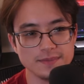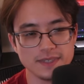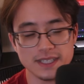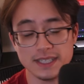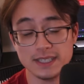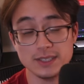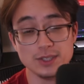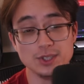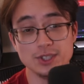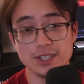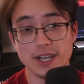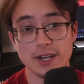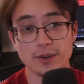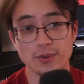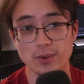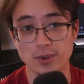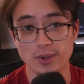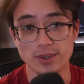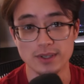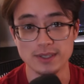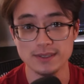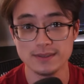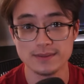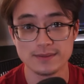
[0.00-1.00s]
in
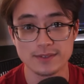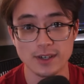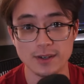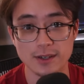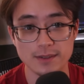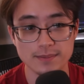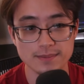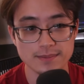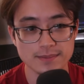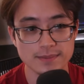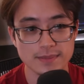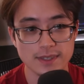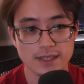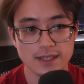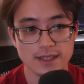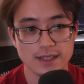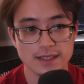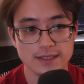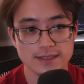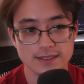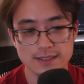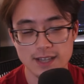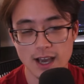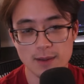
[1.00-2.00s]
general from
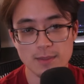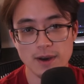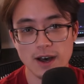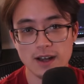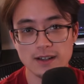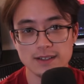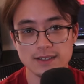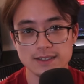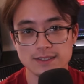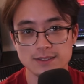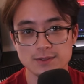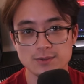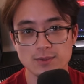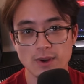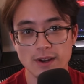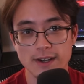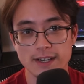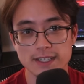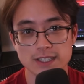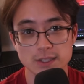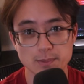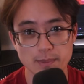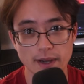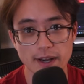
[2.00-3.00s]
Tom Holland's run
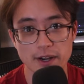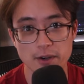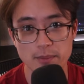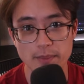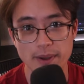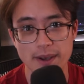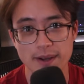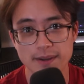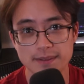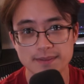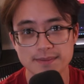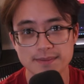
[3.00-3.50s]
as Spider-Man.